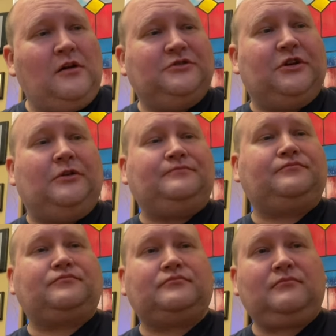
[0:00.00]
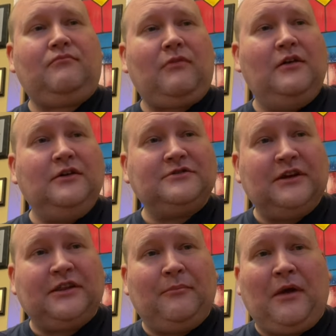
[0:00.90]
So looks
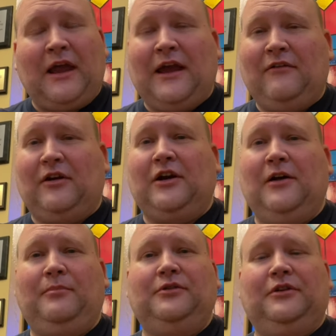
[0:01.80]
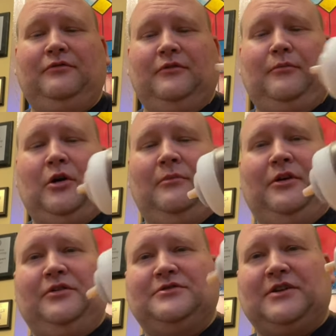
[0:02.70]
like they might have a couple different
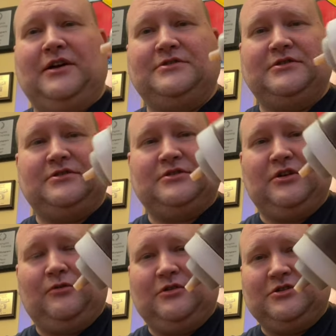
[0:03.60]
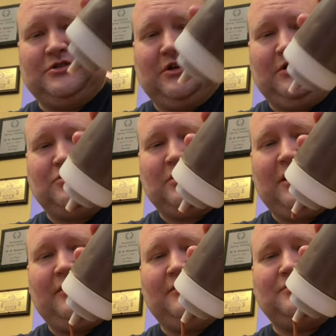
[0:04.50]
barbecue sauces. So we're just gonna try
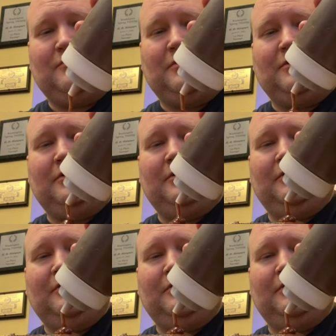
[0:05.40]
this one here.